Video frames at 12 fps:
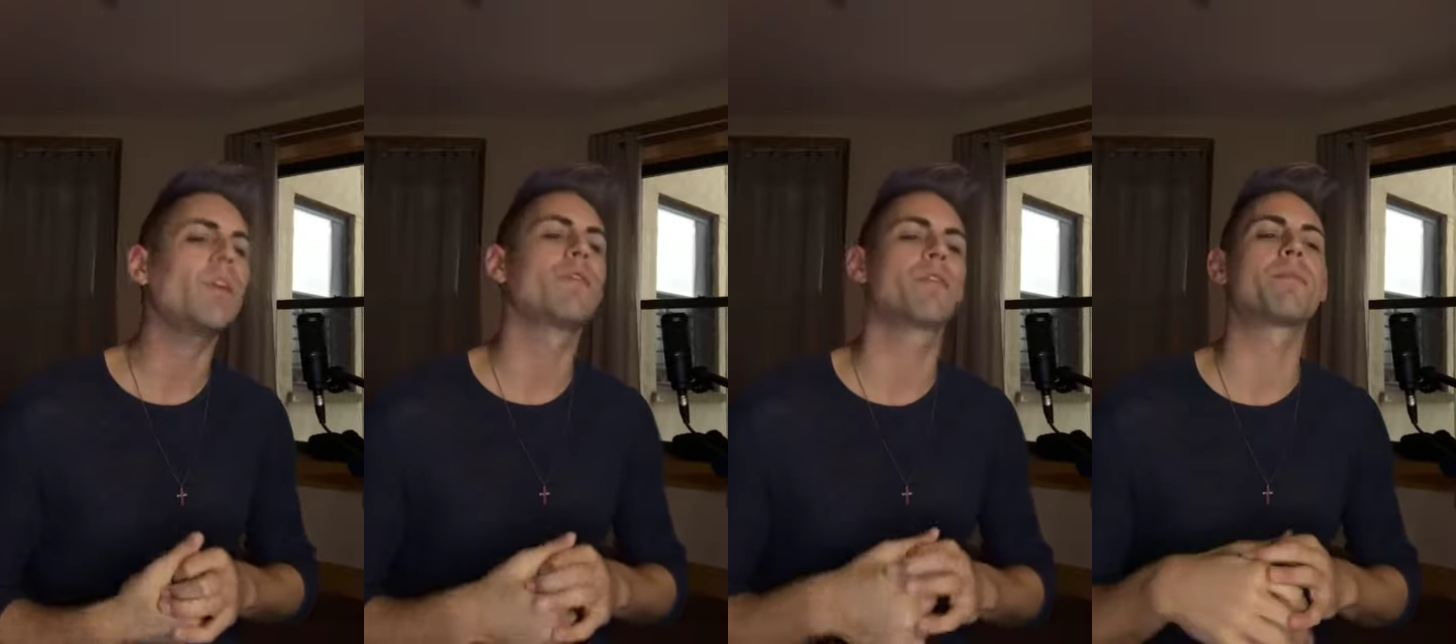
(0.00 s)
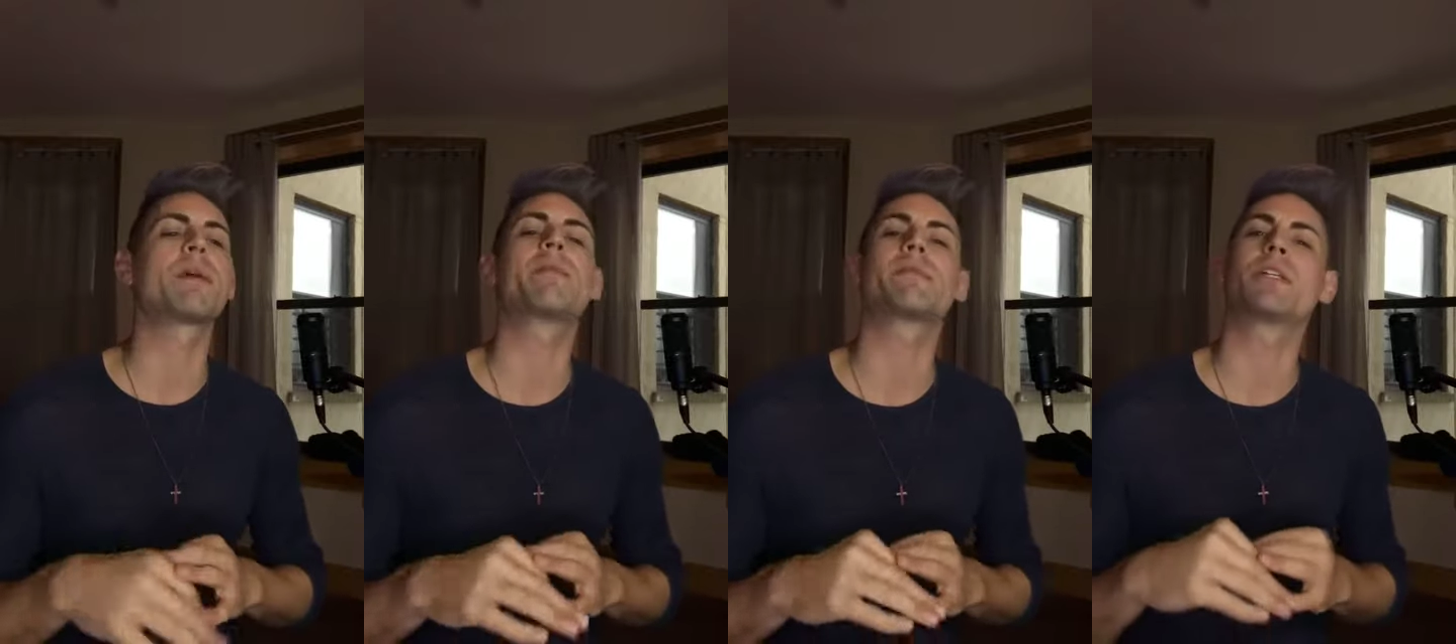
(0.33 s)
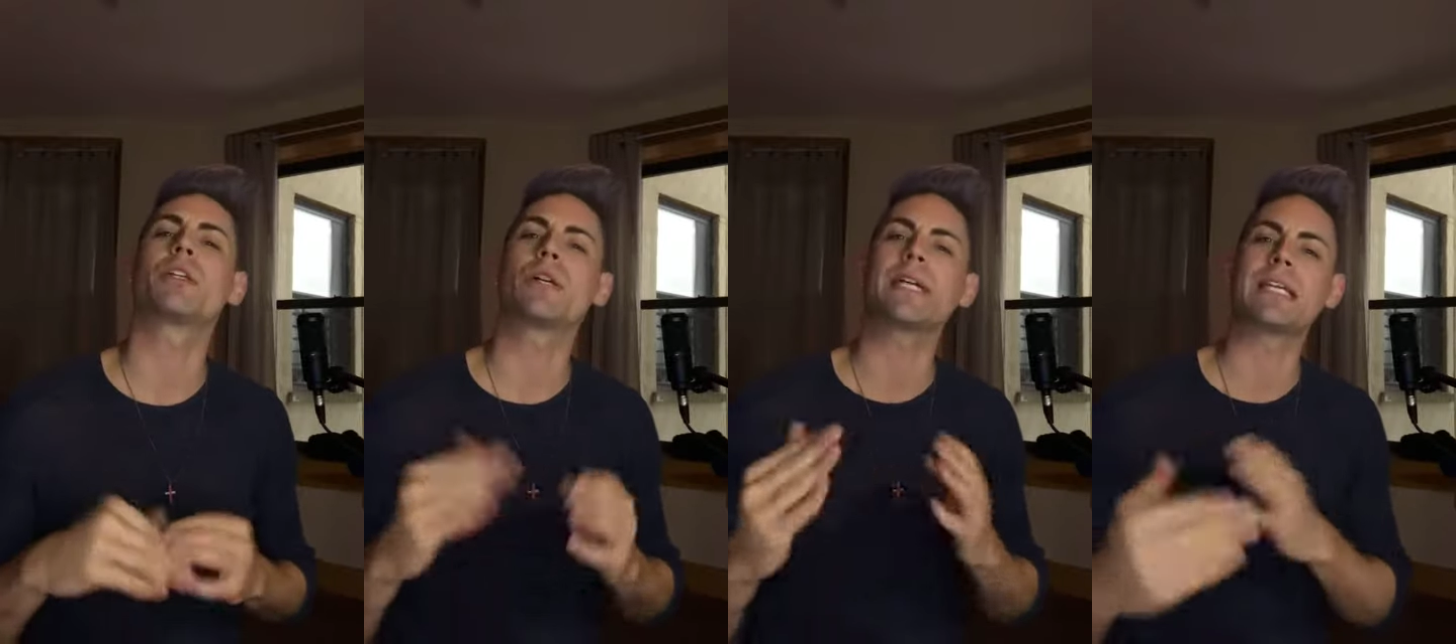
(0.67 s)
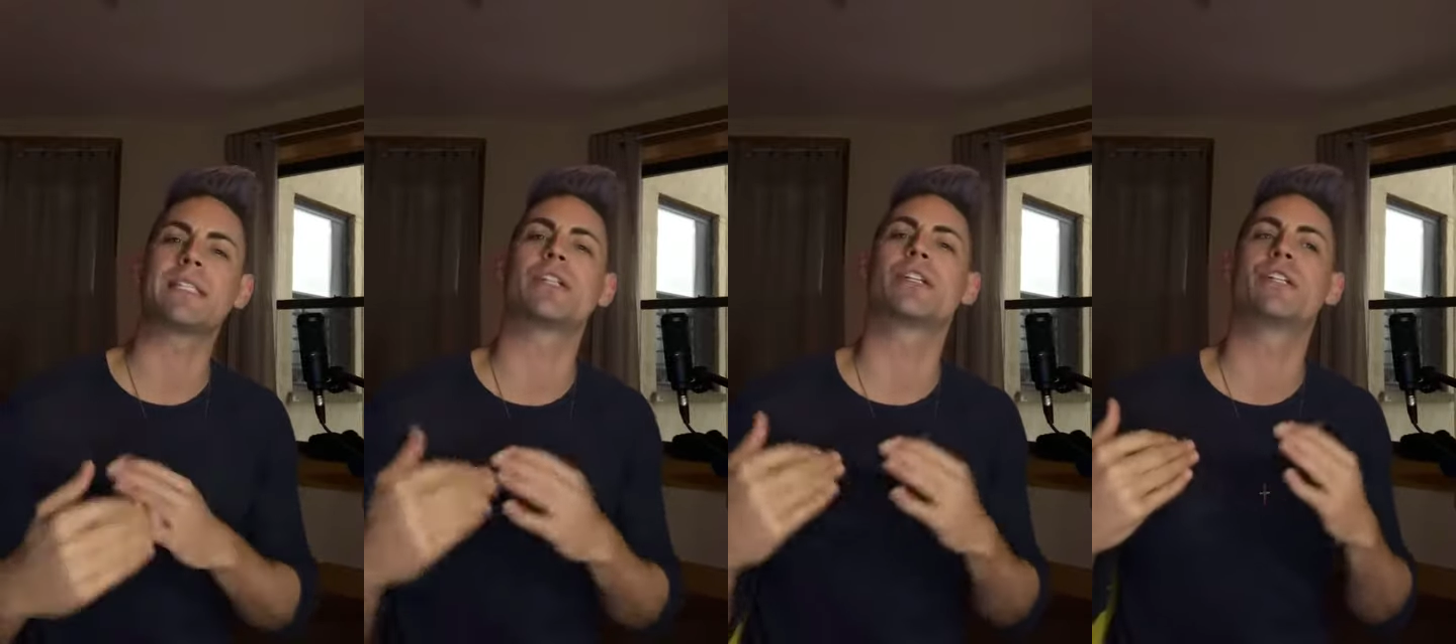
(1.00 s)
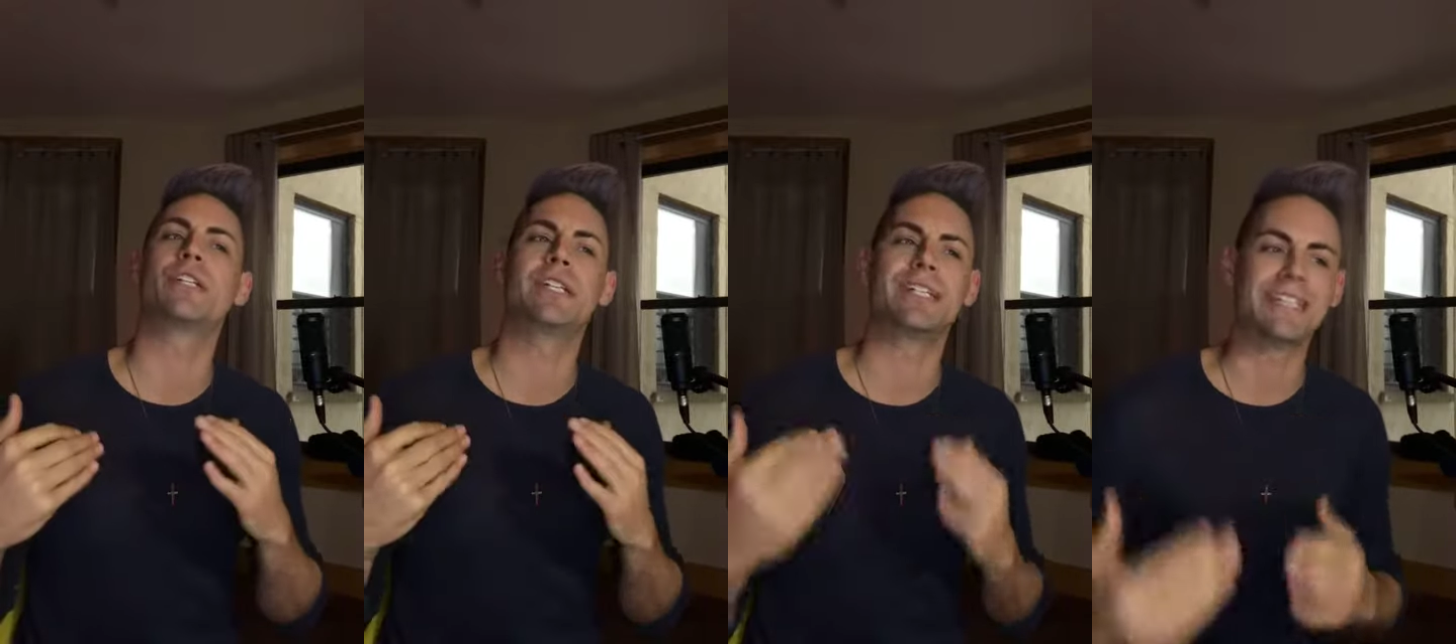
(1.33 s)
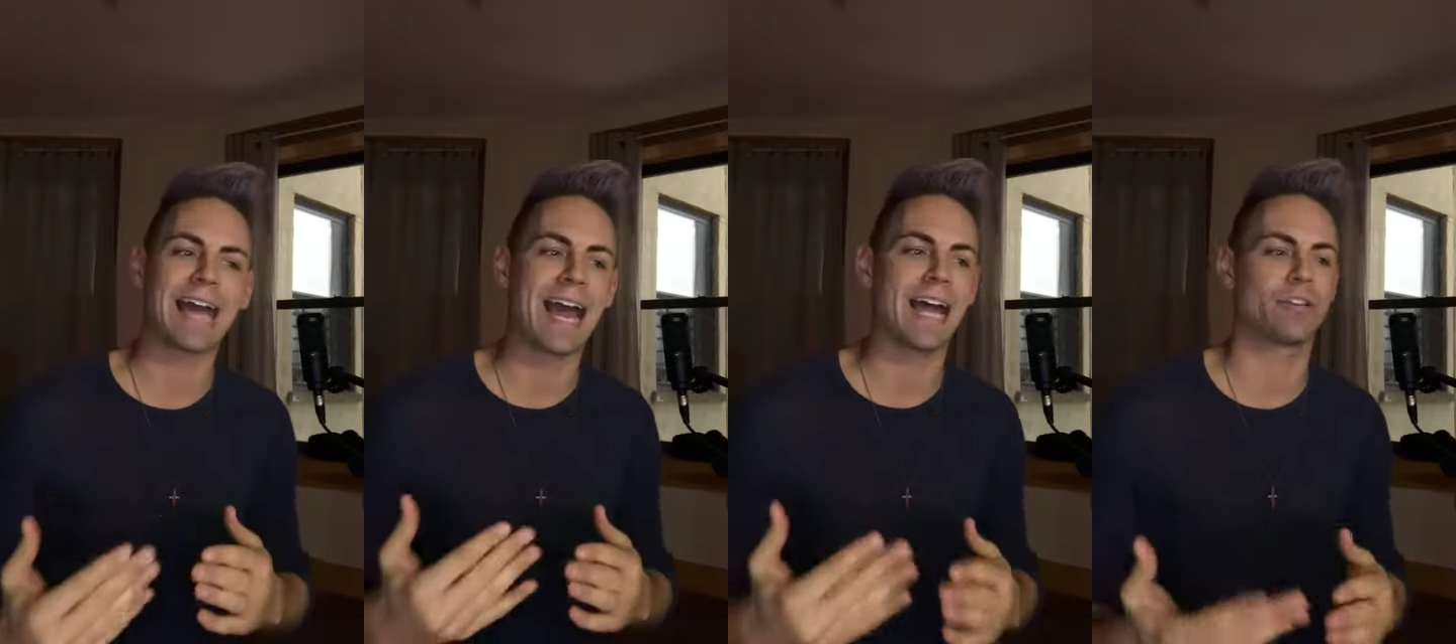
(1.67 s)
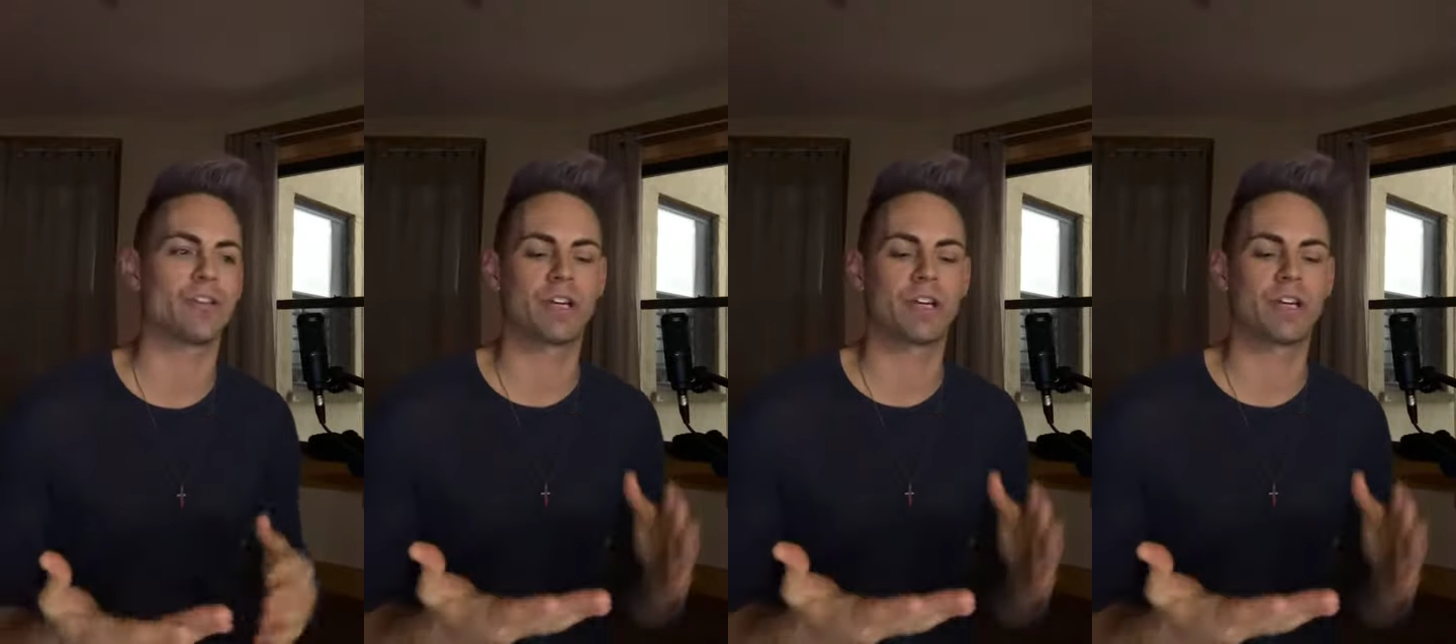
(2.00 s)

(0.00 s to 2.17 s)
for me, it was a little easier to detach.